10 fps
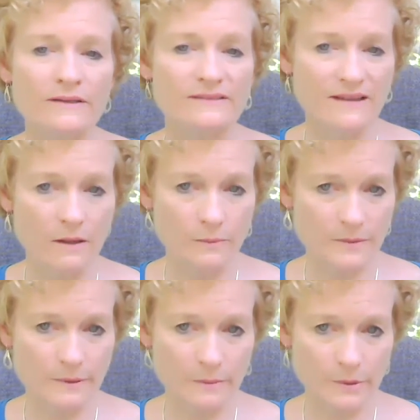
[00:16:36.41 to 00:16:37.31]
has
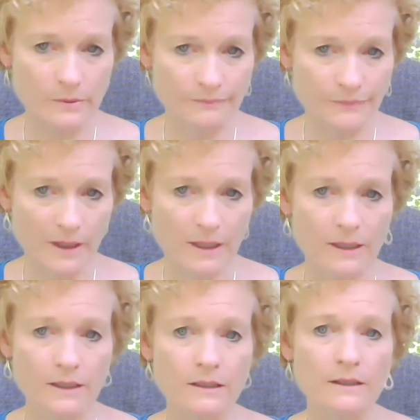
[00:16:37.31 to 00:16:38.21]
helped people
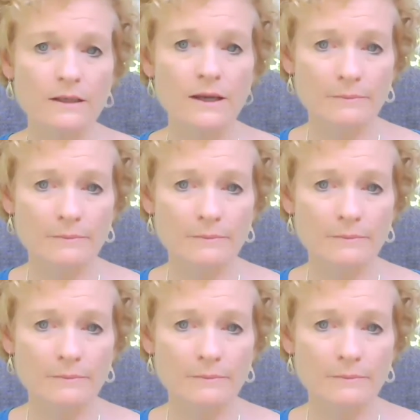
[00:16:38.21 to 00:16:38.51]
in